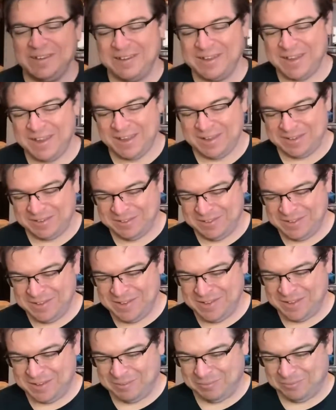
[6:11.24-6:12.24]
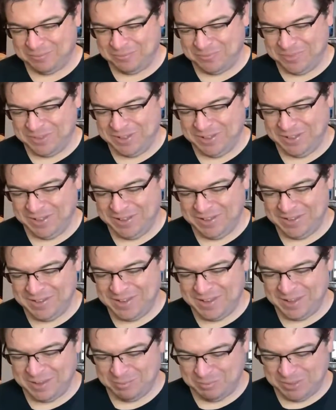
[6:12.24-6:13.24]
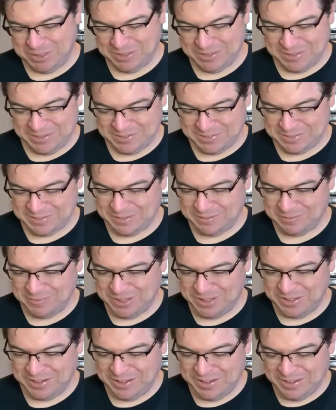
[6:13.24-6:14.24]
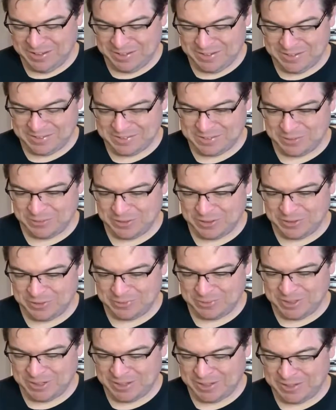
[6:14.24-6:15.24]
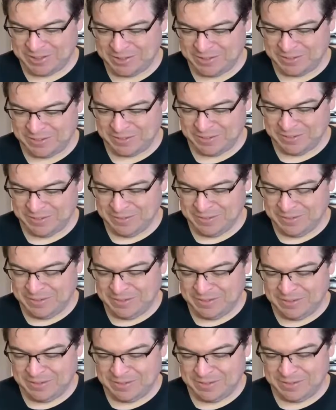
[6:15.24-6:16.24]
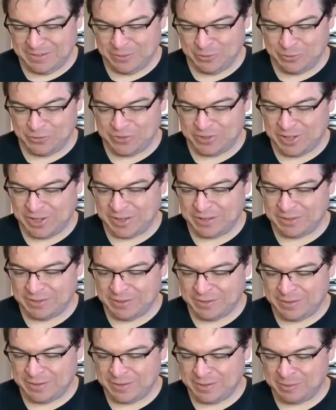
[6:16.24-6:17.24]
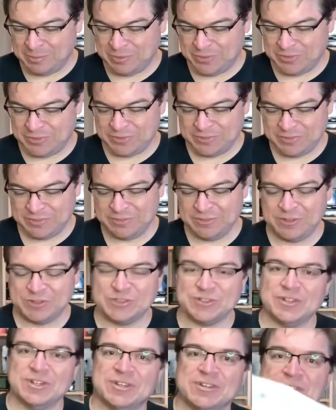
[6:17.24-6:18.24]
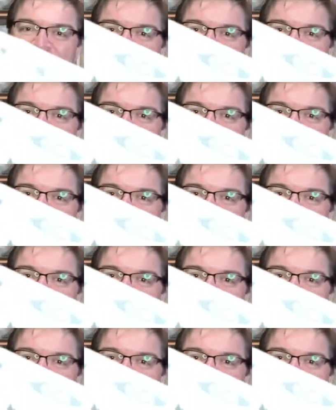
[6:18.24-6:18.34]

you can't you can't beat that stuff, man. Let's see what else we got in here. Oh, Cyclops. I'll show you here,